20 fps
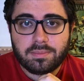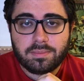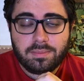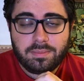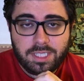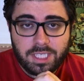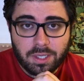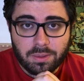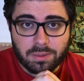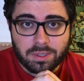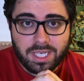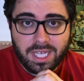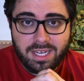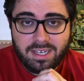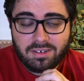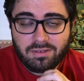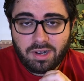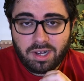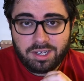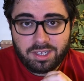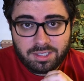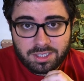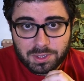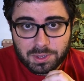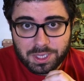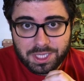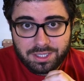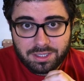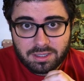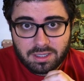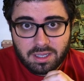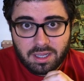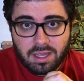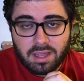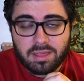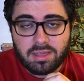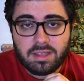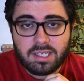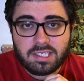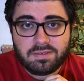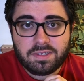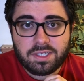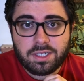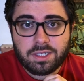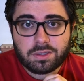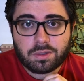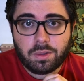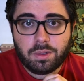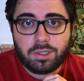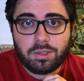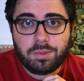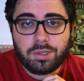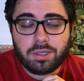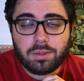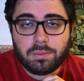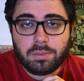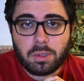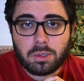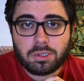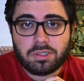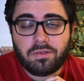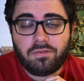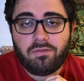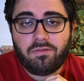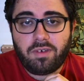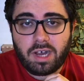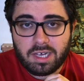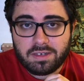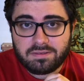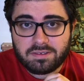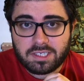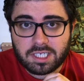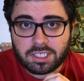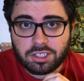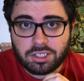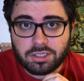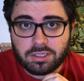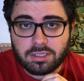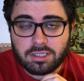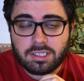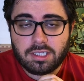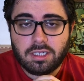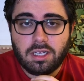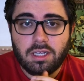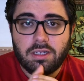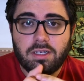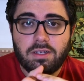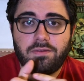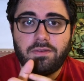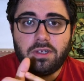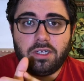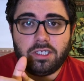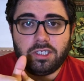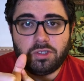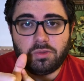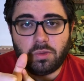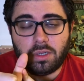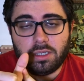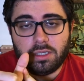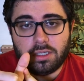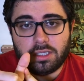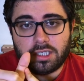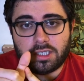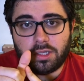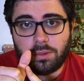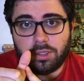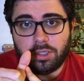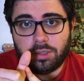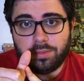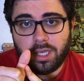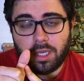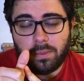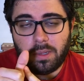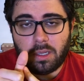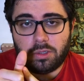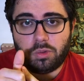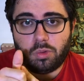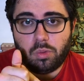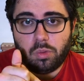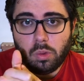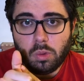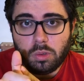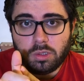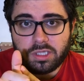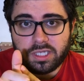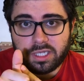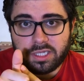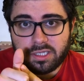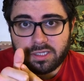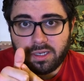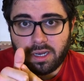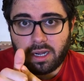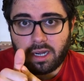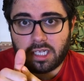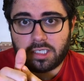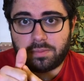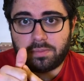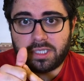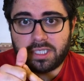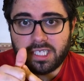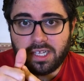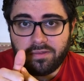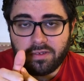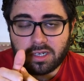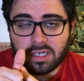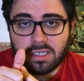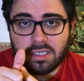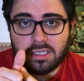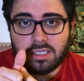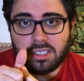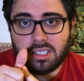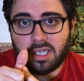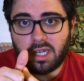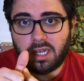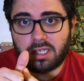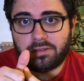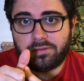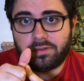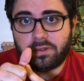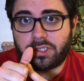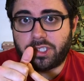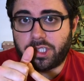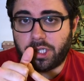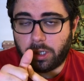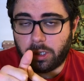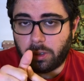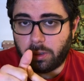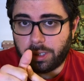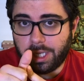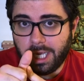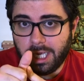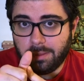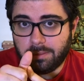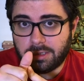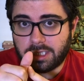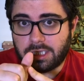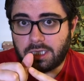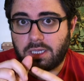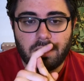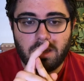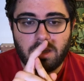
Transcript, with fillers: So getting right into it, this video is going to be composed of five sections. The first one is going to be about rule sets that are specifically designed for solo games.